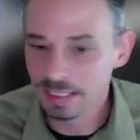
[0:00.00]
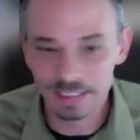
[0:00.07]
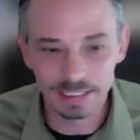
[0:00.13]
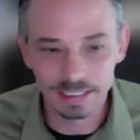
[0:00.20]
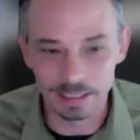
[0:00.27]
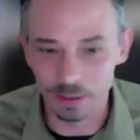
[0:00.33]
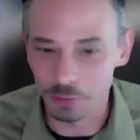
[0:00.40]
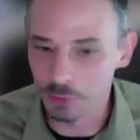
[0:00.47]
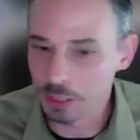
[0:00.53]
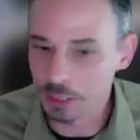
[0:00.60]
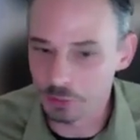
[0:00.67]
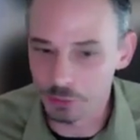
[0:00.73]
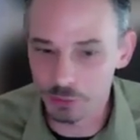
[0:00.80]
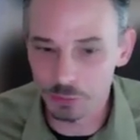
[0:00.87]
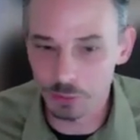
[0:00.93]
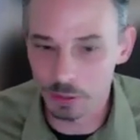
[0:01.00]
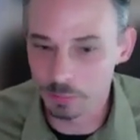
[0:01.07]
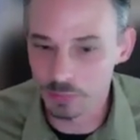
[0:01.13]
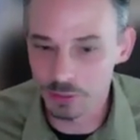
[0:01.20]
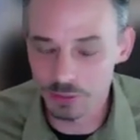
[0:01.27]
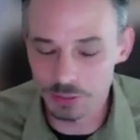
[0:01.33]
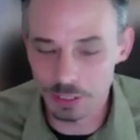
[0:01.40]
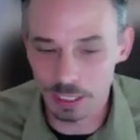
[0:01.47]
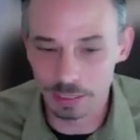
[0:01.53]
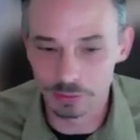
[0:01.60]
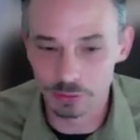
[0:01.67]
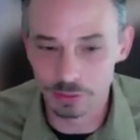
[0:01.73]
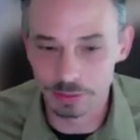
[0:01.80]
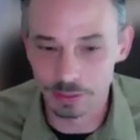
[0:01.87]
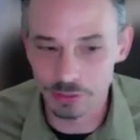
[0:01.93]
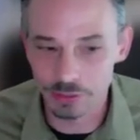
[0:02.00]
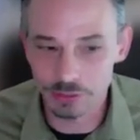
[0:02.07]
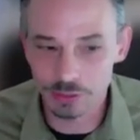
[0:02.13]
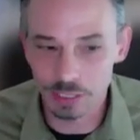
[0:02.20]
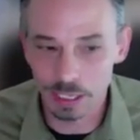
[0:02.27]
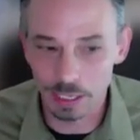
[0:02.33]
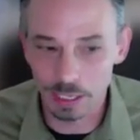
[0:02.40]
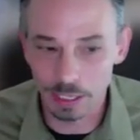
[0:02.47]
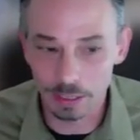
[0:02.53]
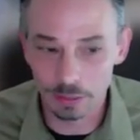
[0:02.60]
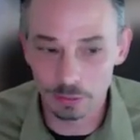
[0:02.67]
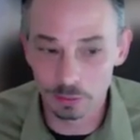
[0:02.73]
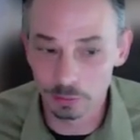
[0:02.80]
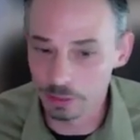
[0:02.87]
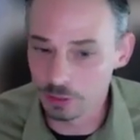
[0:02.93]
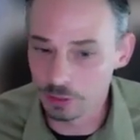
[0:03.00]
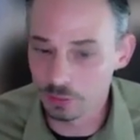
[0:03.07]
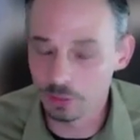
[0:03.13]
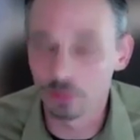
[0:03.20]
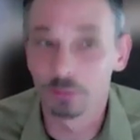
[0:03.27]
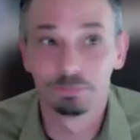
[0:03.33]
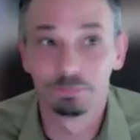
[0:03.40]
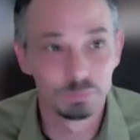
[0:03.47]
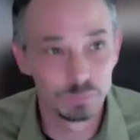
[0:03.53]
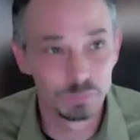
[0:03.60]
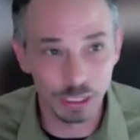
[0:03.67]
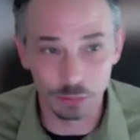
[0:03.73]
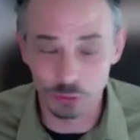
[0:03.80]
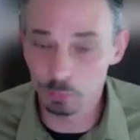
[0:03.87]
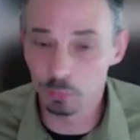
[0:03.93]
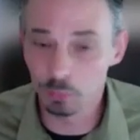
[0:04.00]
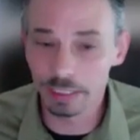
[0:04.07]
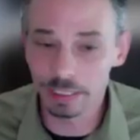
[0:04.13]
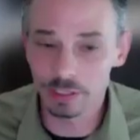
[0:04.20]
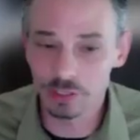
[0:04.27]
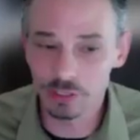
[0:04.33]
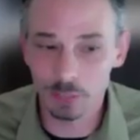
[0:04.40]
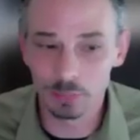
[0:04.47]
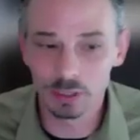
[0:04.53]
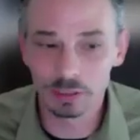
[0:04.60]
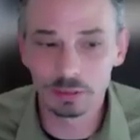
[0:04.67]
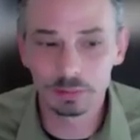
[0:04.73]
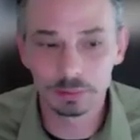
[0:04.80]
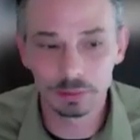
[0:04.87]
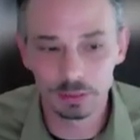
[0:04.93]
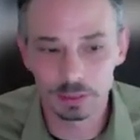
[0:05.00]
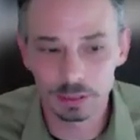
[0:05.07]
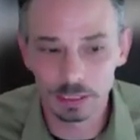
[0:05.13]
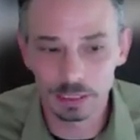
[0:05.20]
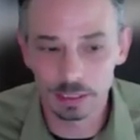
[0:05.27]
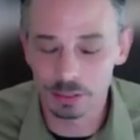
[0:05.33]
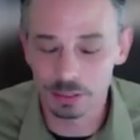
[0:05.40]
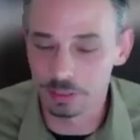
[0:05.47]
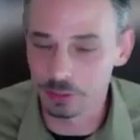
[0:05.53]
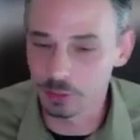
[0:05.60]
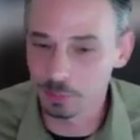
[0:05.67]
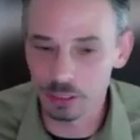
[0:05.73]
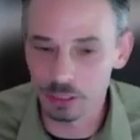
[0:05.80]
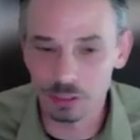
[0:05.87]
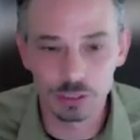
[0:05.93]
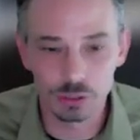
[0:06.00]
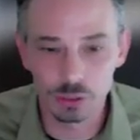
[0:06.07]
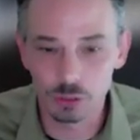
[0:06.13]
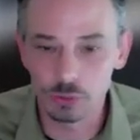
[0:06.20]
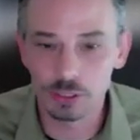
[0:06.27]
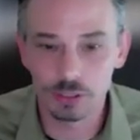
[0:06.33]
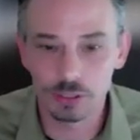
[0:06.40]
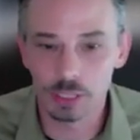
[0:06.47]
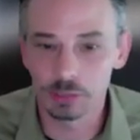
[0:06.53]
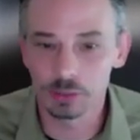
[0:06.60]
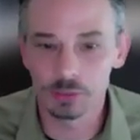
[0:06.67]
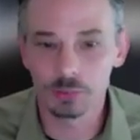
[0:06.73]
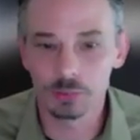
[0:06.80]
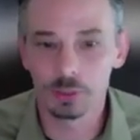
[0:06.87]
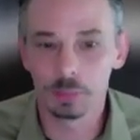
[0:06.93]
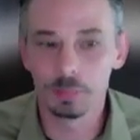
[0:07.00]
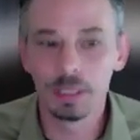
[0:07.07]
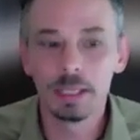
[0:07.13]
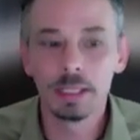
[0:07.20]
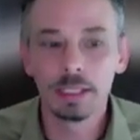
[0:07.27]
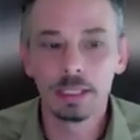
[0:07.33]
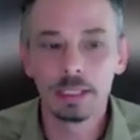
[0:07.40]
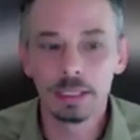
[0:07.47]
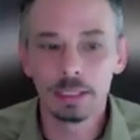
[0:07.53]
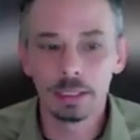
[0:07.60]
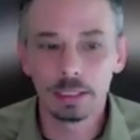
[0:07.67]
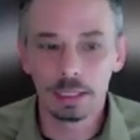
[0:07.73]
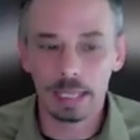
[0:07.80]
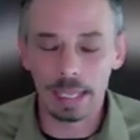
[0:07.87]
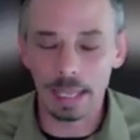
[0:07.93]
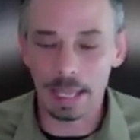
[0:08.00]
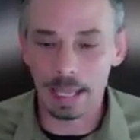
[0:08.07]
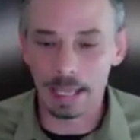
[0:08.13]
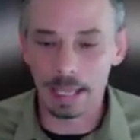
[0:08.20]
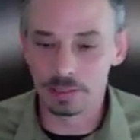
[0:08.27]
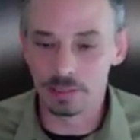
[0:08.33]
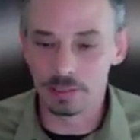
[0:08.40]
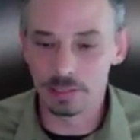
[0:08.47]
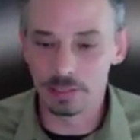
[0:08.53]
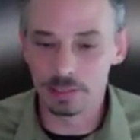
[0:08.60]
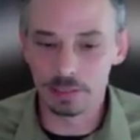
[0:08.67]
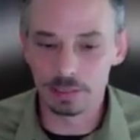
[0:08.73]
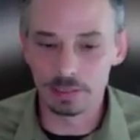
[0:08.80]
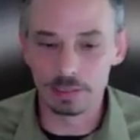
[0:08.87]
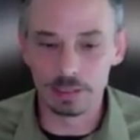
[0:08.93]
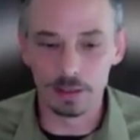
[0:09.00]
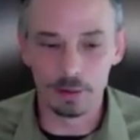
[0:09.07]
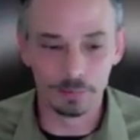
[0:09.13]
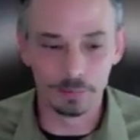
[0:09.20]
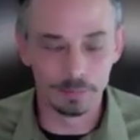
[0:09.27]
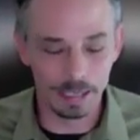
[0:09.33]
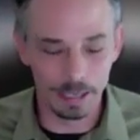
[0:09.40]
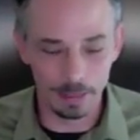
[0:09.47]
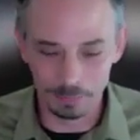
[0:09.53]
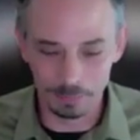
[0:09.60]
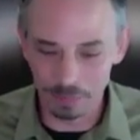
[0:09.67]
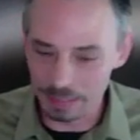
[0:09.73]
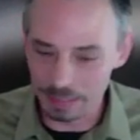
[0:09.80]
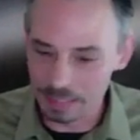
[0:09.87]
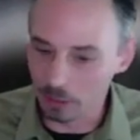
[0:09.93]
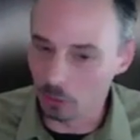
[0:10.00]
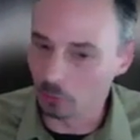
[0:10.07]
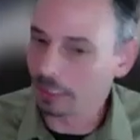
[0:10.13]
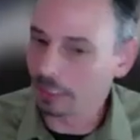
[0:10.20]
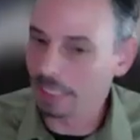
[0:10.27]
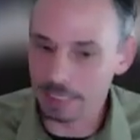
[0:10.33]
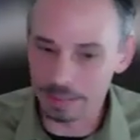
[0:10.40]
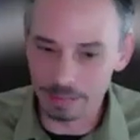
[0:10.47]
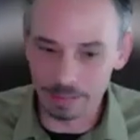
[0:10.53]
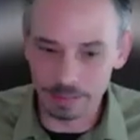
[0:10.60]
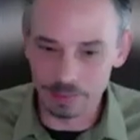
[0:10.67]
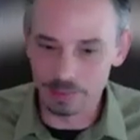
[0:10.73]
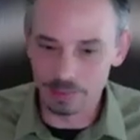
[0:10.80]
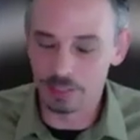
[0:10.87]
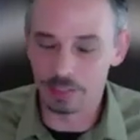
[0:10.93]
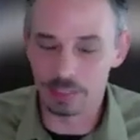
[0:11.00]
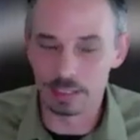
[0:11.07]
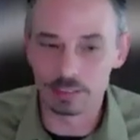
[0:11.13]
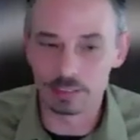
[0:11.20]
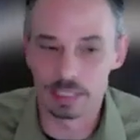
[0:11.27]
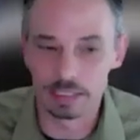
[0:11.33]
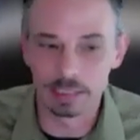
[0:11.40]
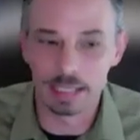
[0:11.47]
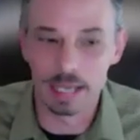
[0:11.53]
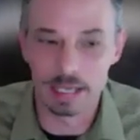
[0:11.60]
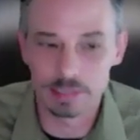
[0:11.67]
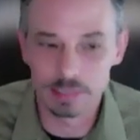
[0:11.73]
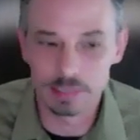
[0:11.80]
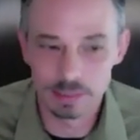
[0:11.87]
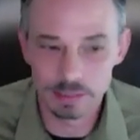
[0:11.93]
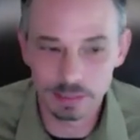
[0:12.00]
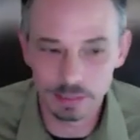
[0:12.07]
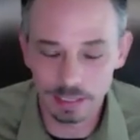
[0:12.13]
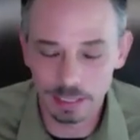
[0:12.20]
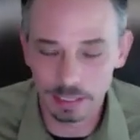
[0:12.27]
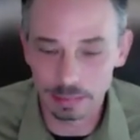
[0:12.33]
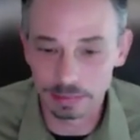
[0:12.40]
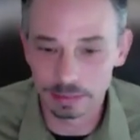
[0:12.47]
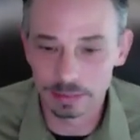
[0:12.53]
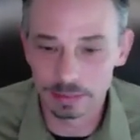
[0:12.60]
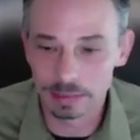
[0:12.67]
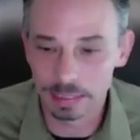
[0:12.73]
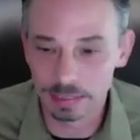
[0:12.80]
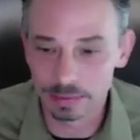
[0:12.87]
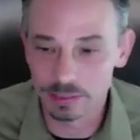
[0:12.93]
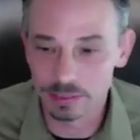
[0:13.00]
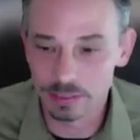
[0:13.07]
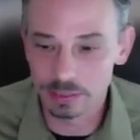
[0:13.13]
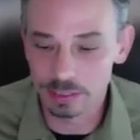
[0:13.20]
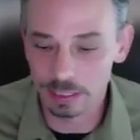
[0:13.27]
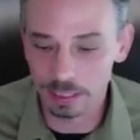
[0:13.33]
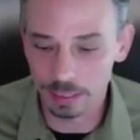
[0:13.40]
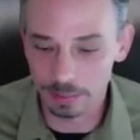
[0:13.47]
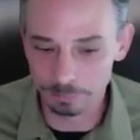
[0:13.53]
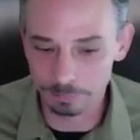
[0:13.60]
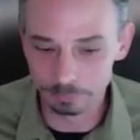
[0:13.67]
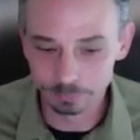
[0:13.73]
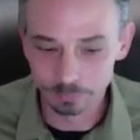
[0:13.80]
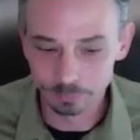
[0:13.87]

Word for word: you know, thunderstorms uh, during this uh, early or you know, spring and summer, you can get an especially juicy thunderstorm and, you know, um, narrow canyons and things like that. Uh, that's, um,